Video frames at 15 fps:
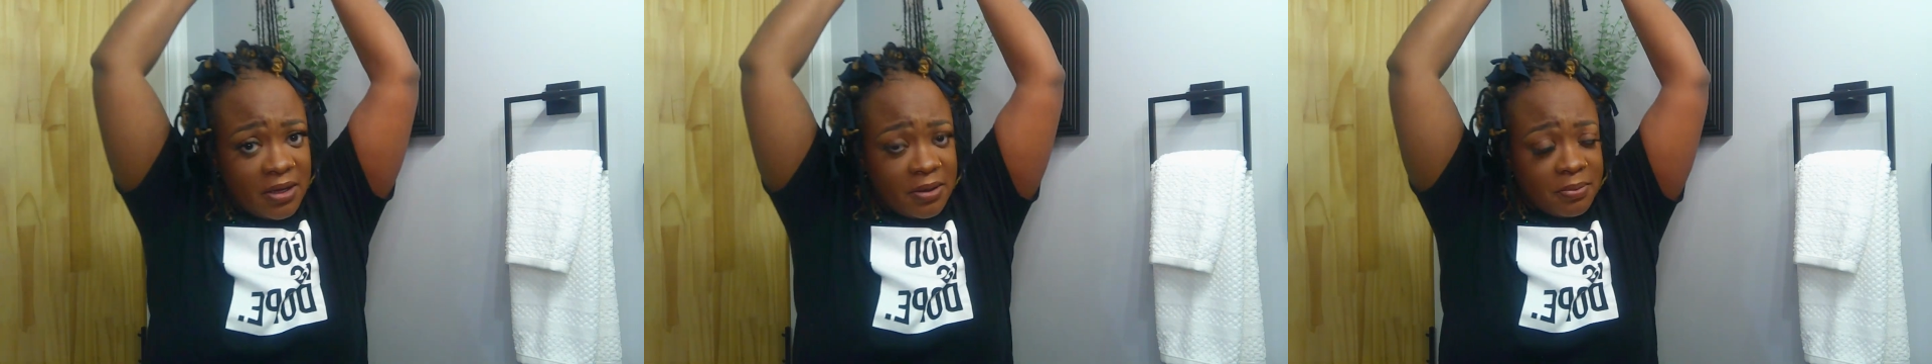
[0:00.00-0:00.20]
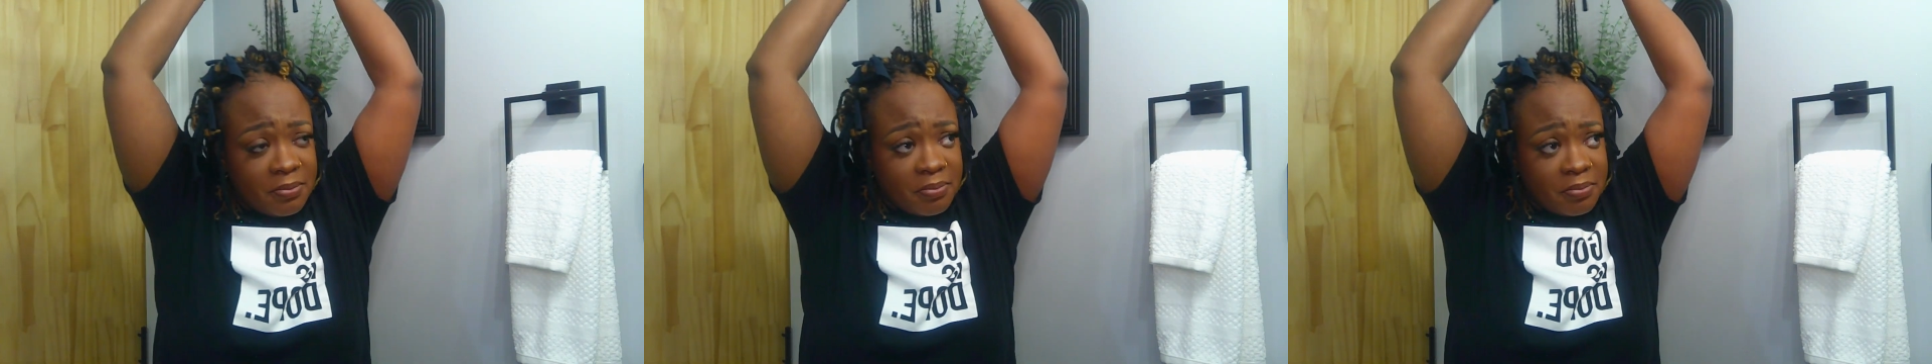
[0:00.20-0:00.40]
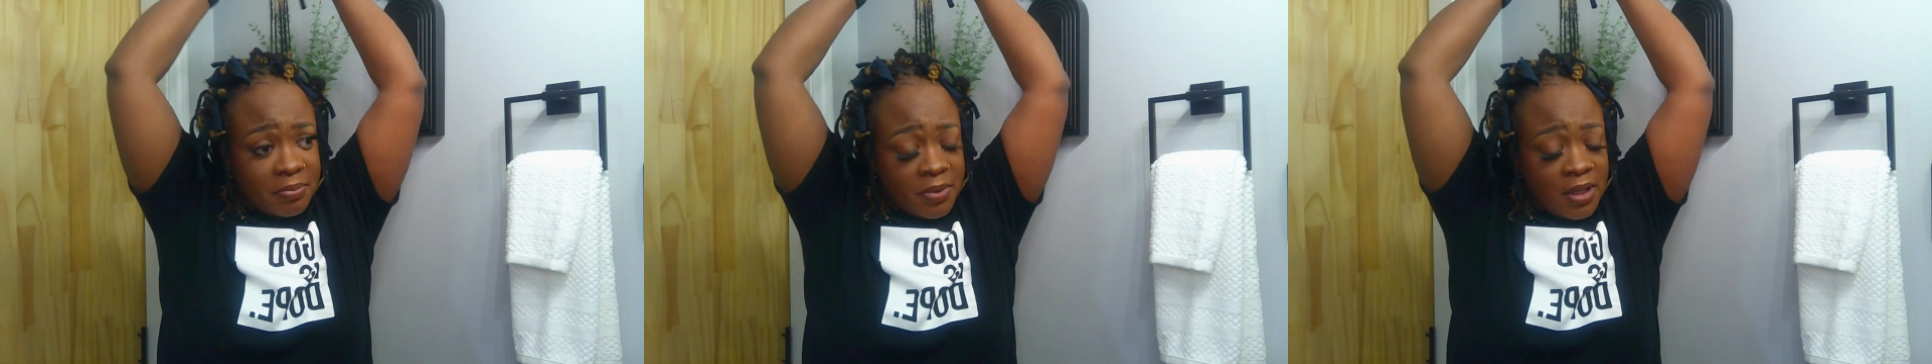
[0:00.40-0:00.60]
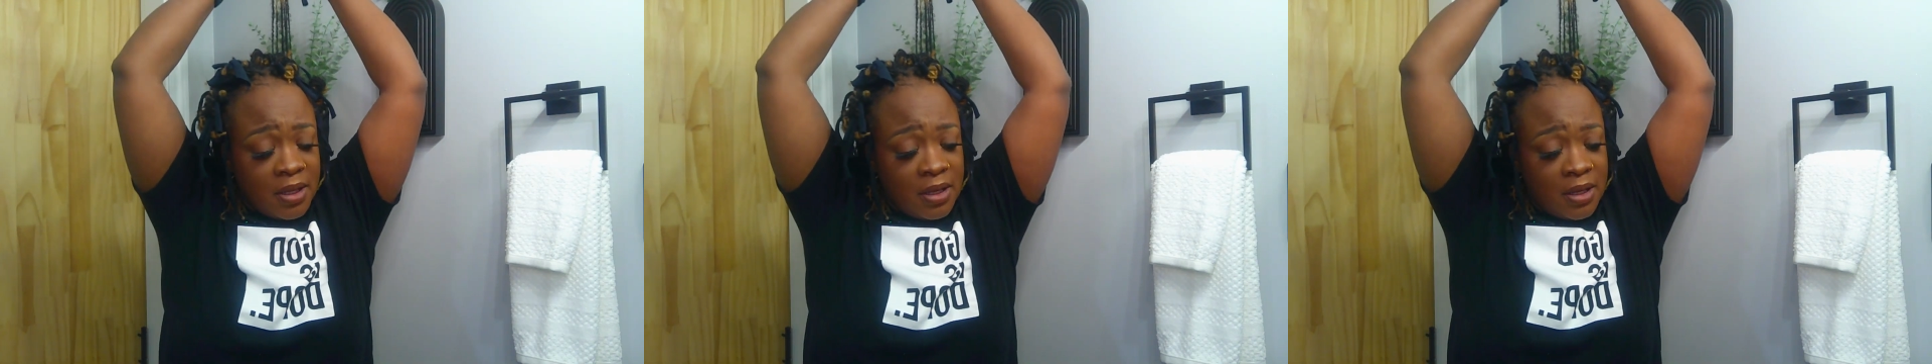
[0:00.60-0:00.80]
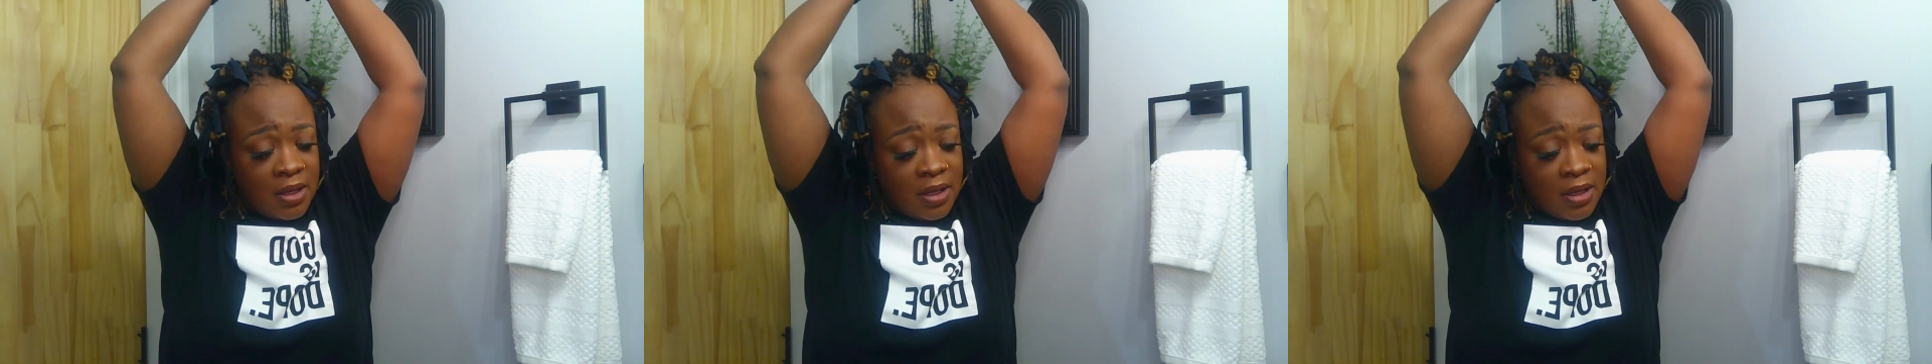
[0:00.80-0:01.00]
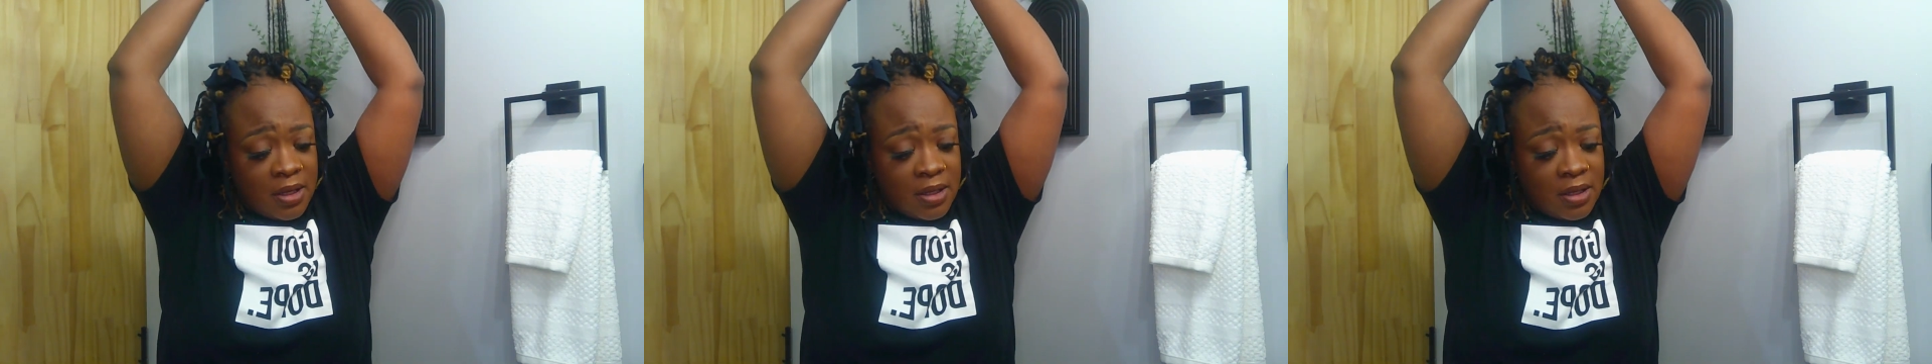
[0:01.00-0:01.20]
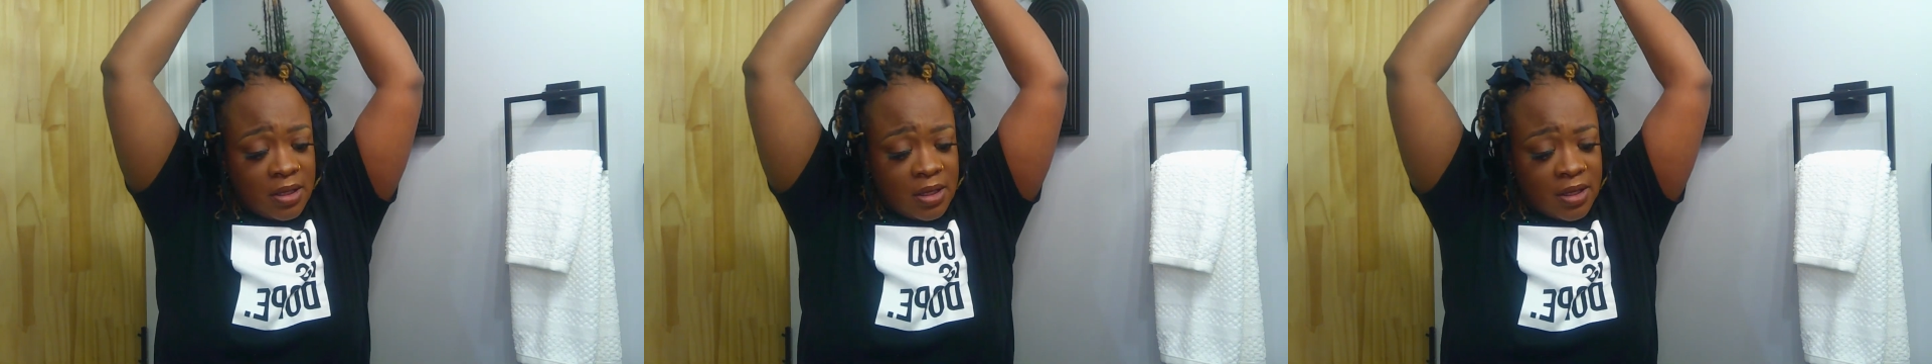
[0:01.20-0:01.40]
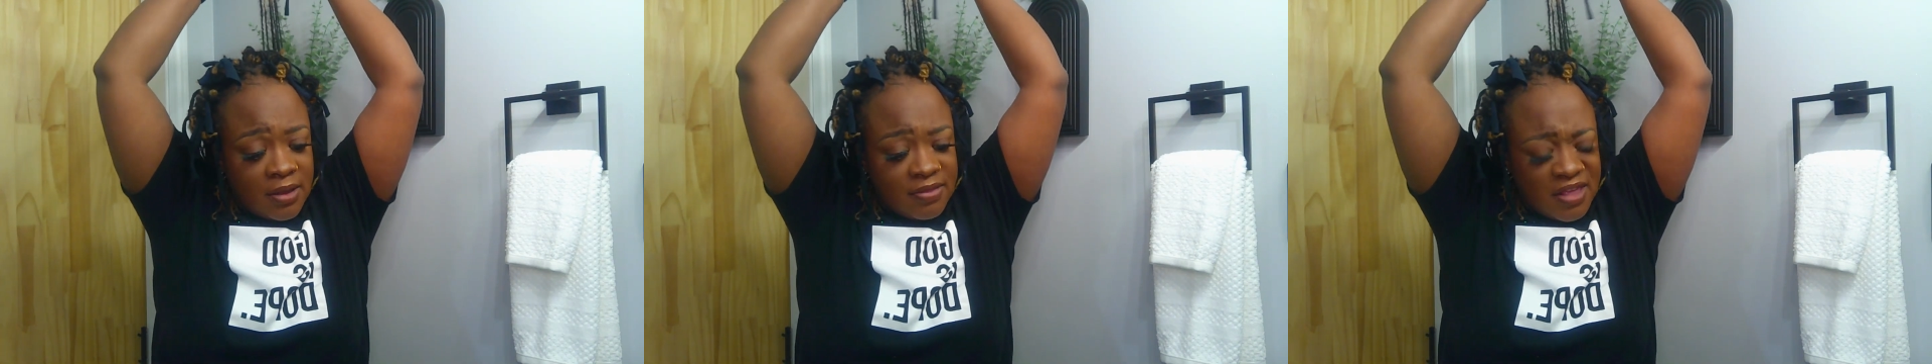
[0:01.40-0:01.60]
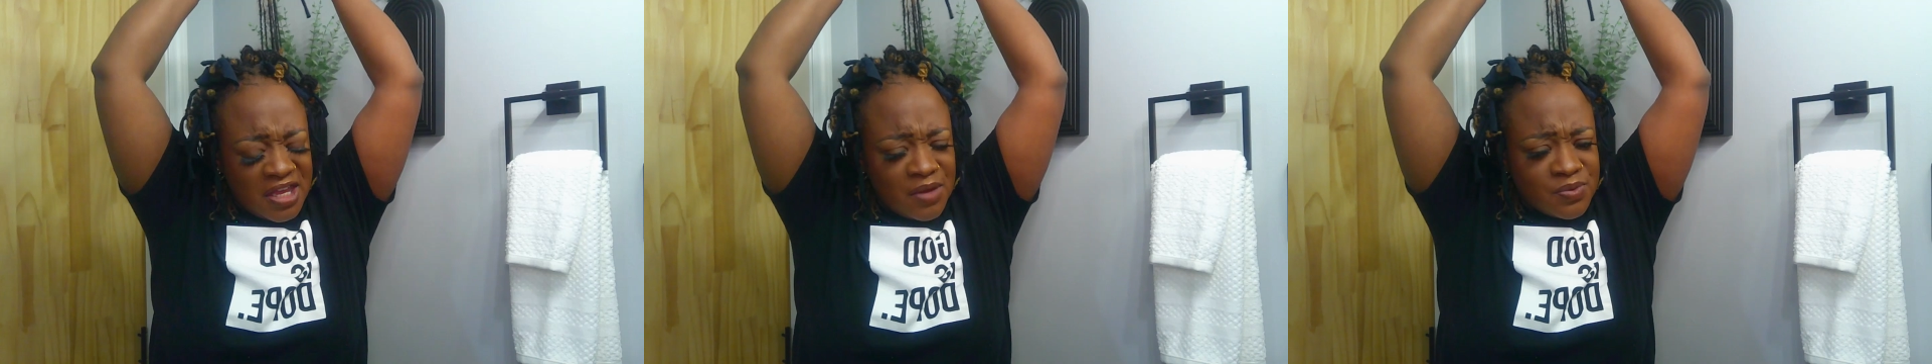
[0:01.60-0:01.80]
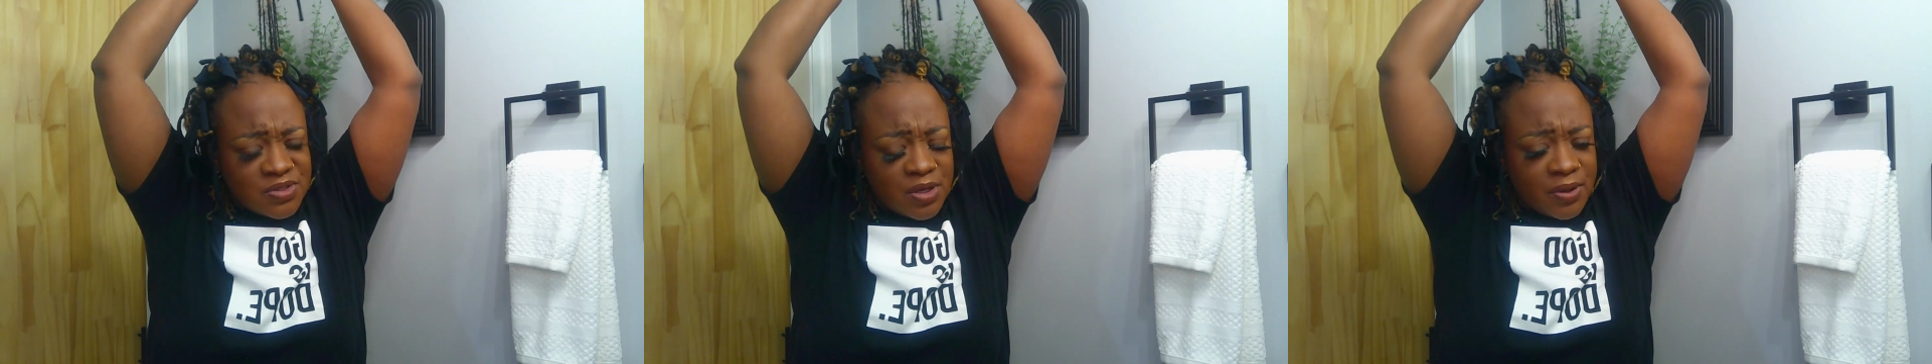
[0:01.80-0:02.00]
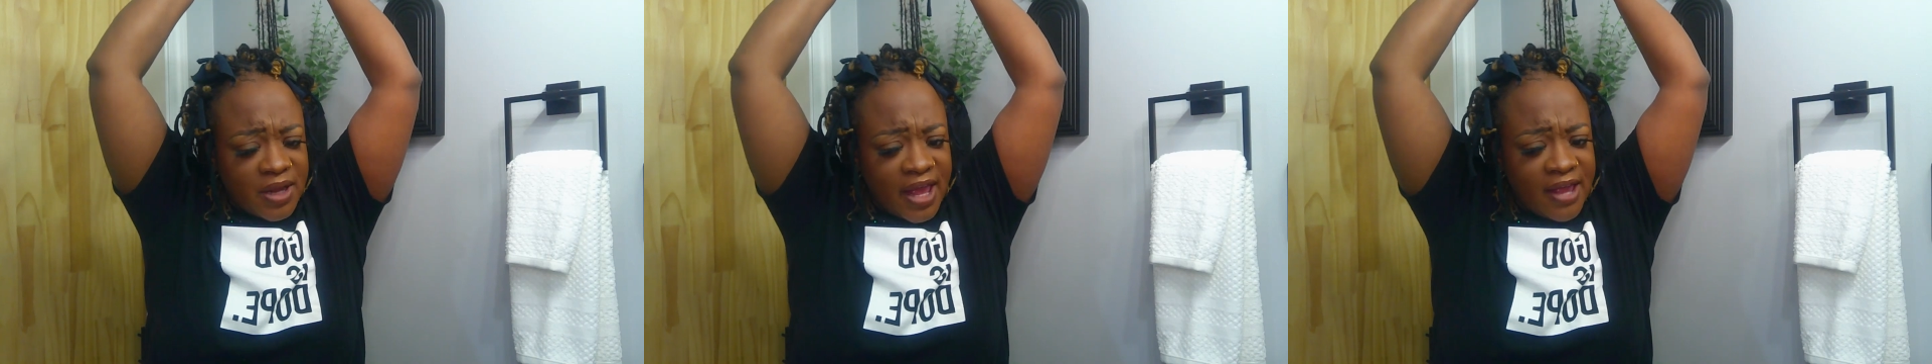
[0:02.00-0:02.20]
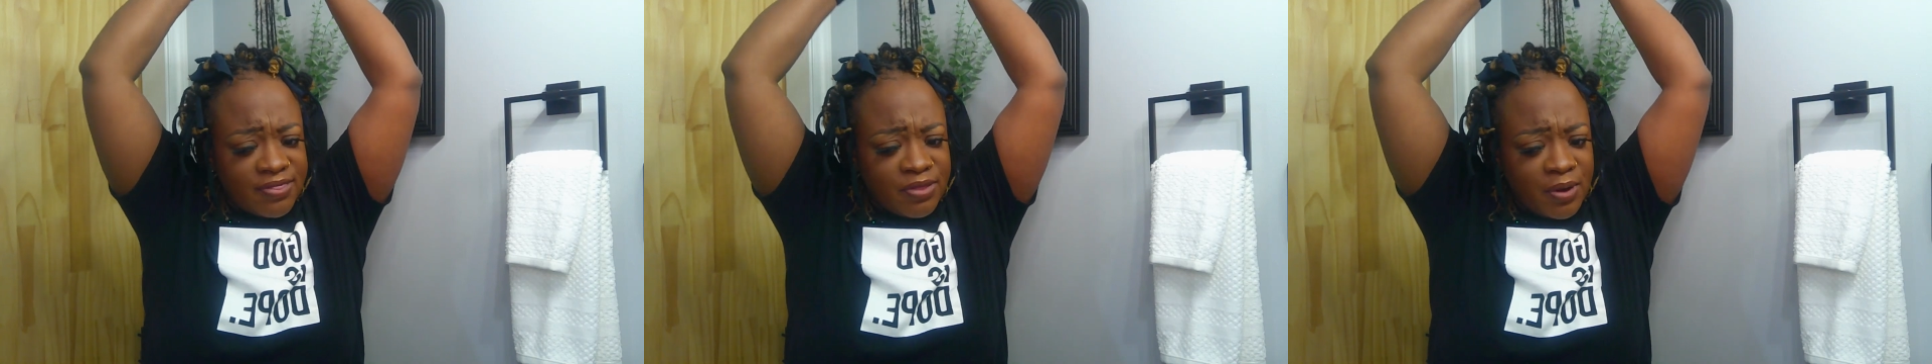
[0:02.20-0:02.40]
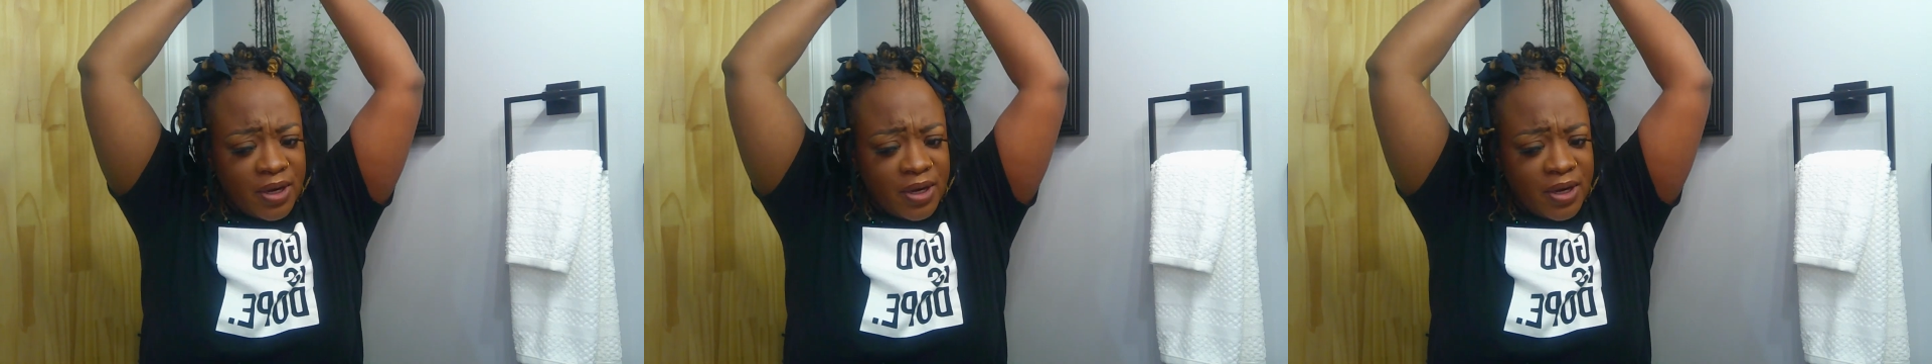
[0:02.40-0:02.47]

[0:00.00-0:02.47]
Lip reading: He was 38,